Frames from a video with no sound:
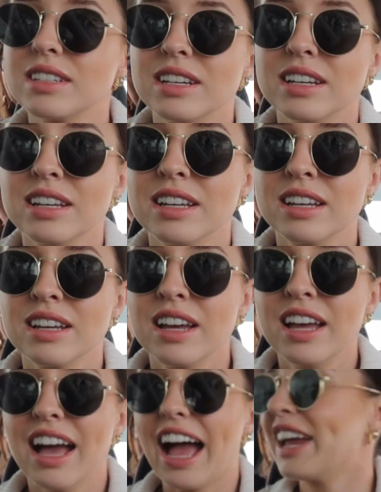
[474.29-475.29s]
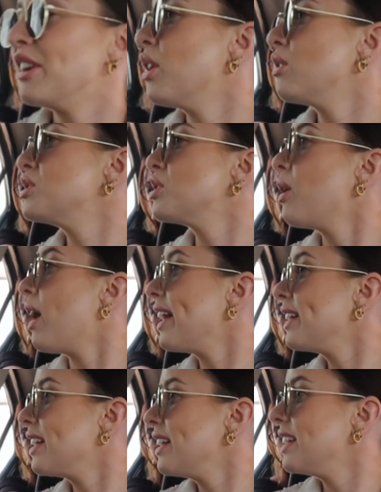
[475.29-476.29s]
This is gorgeous. I know, so
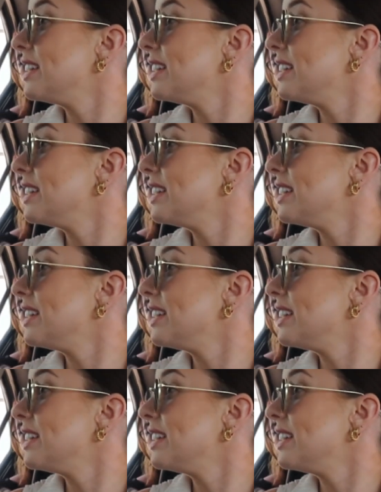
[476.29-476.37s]
I...